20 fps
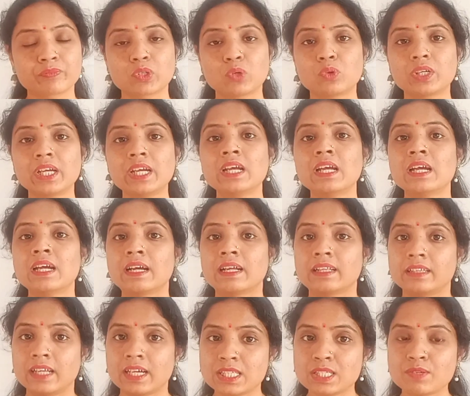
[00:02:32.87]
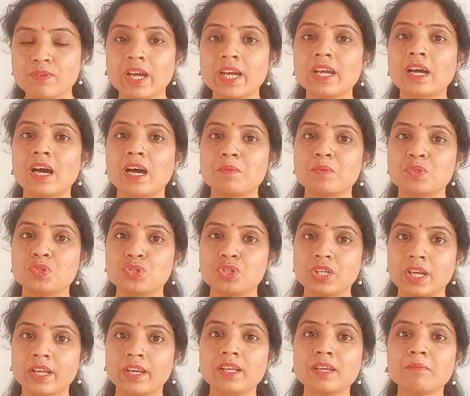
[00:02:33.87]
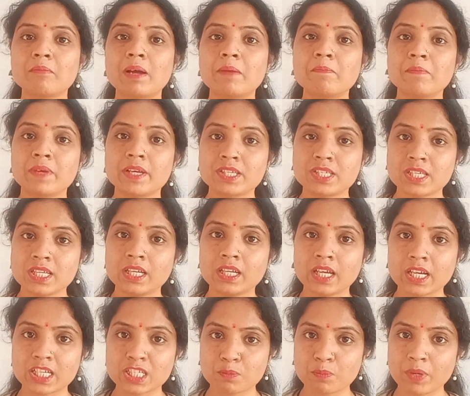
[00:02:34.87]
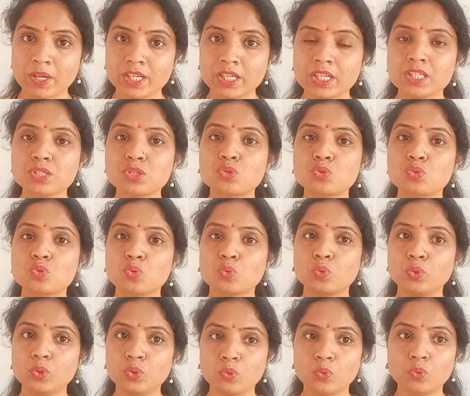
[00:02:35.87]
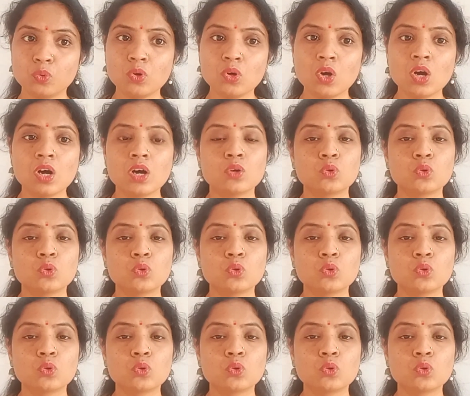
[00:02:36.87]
Okay, that's why I'm sharing my basic experience to you,